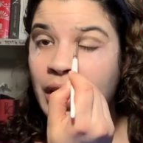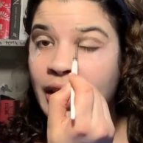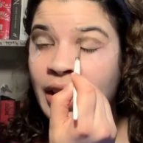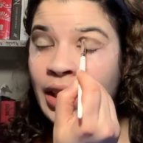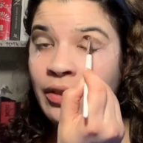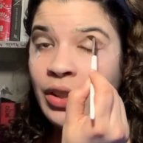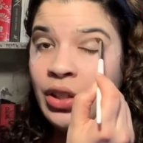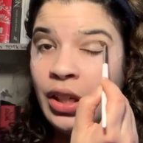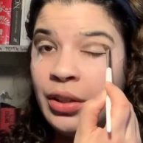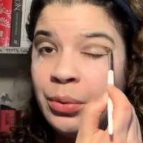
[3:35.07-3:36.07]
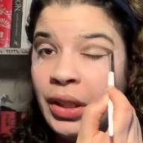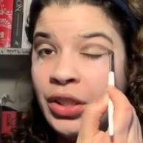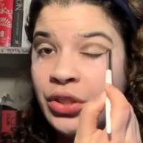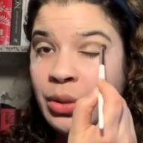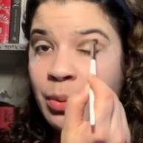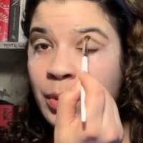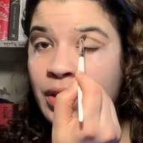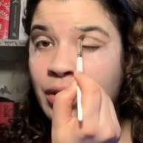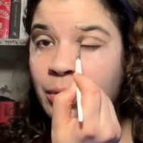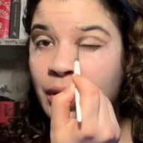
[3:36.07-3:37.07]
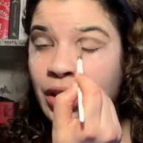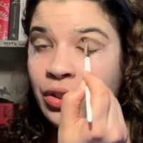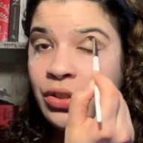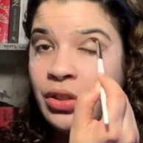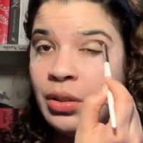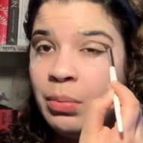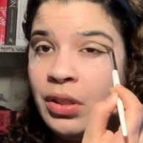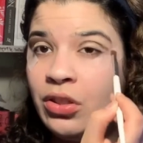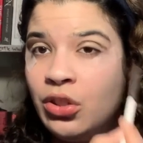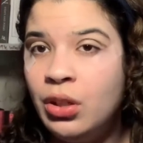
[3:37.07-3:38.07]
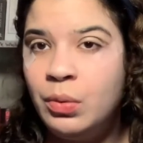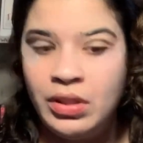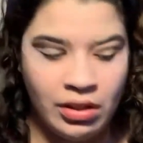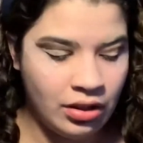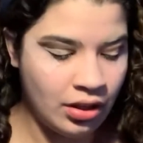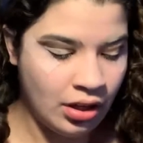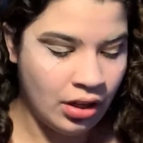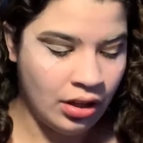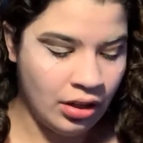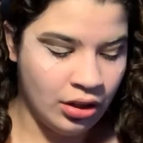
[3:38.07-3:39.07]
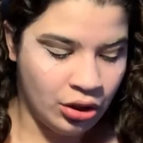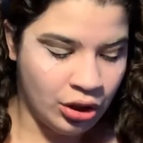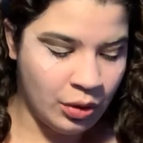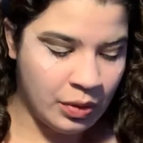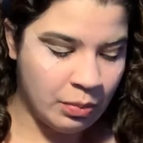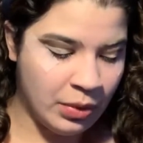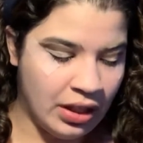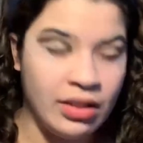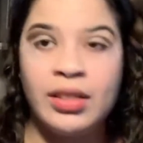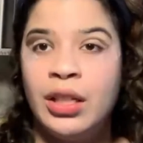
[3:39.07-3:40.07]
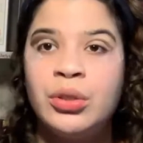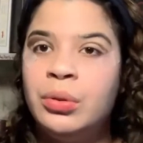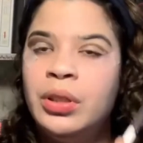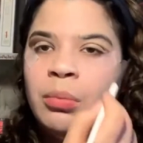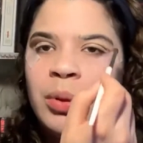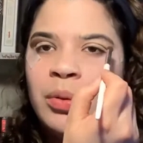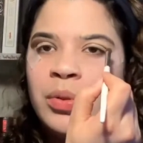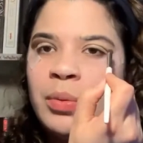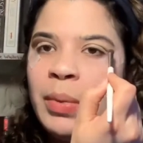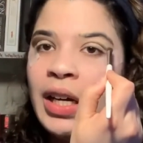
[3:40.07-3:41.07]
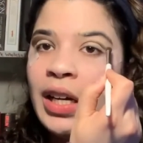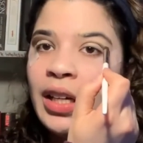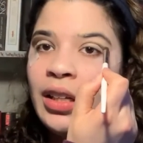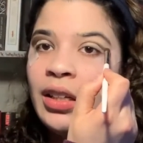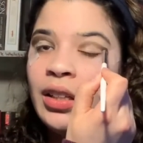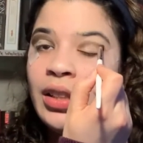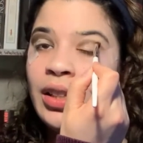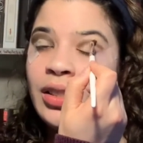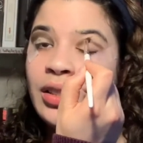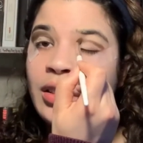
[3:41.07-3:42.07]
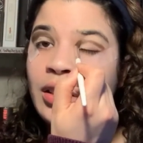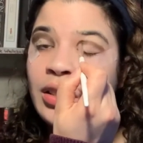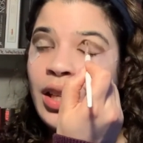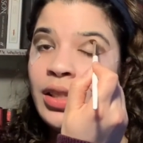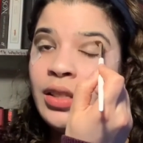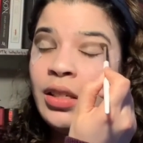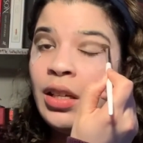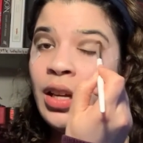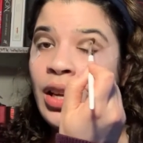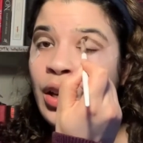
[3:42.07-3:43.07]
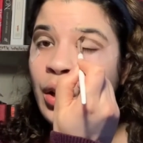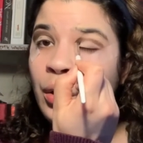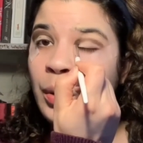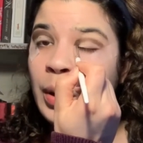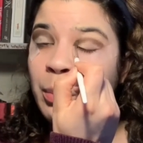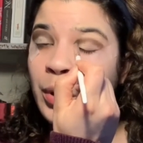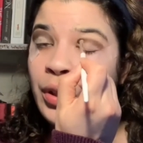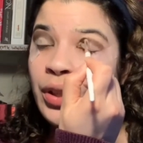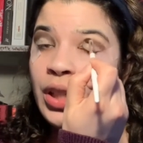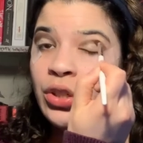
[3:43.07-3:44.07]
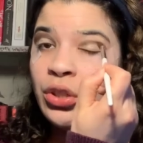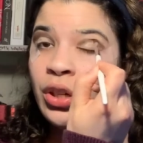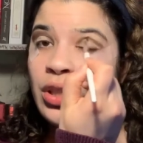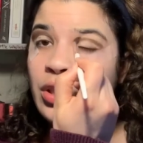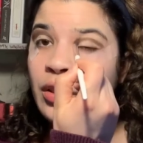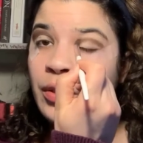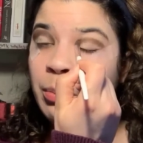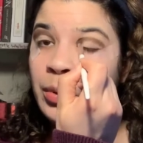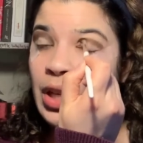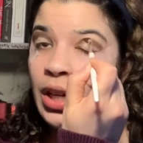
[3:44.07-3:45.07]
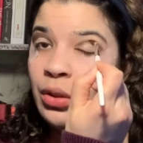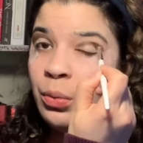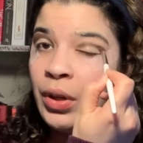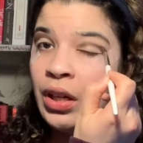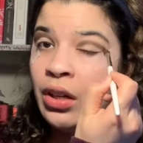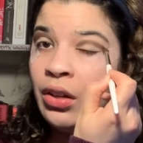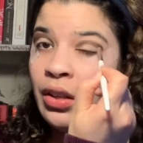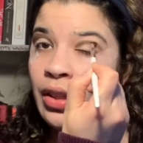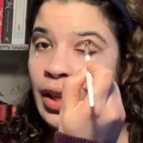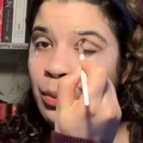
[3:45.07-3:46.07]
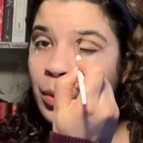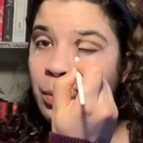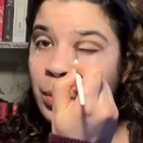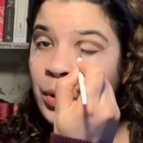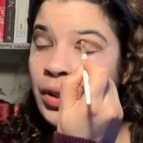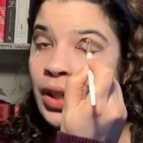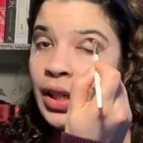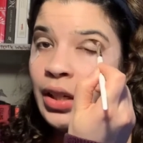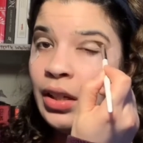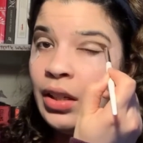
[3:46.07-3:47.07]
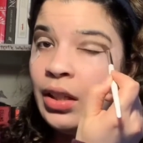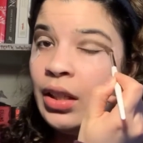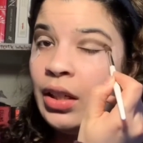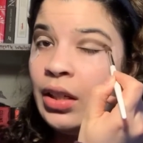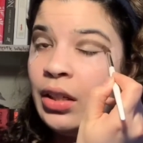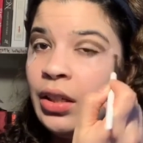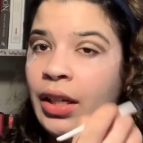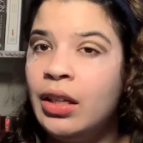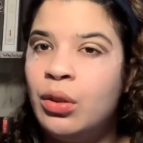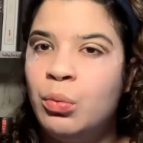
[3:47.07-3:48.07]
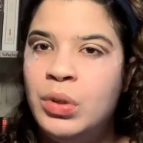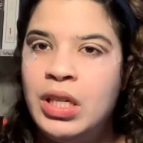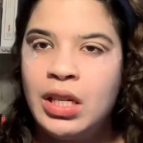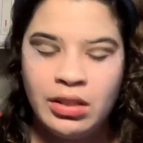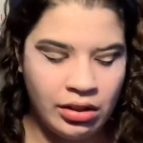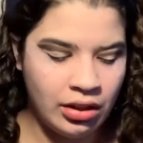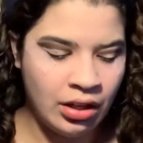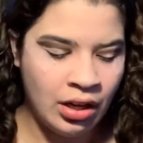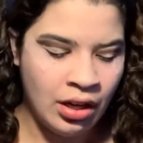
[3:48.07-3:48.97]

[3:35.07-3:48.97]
I can't even call it a relationship. It wasn't a relationship. She was being sexually abused by this Nazi who had put her in charge of a block where they would put the weakest